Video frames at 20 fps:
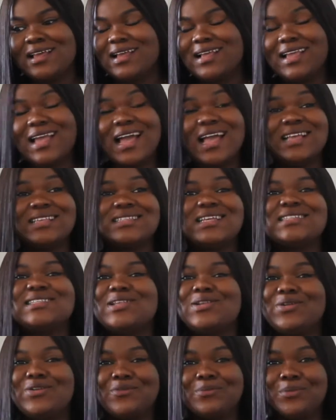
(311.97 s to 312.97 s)
Guys, that's a
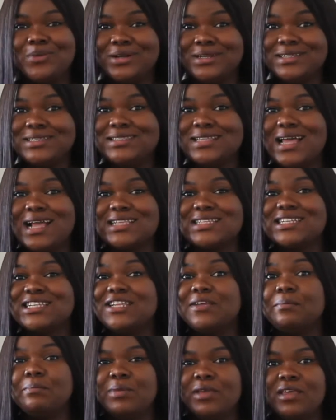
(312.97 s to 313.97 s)
lot of money to
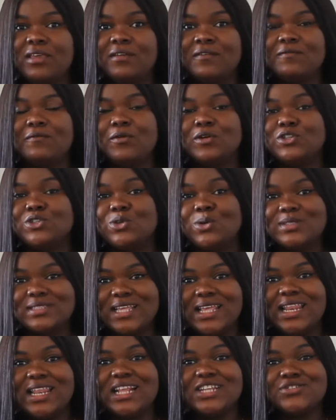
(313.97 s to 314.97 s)
actually pay for just
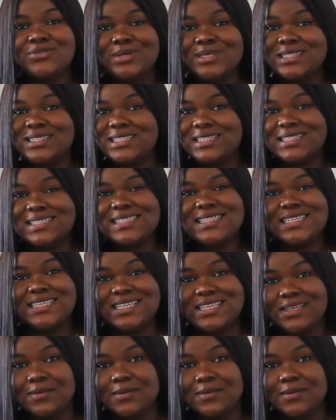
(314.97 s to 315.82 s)
electricity.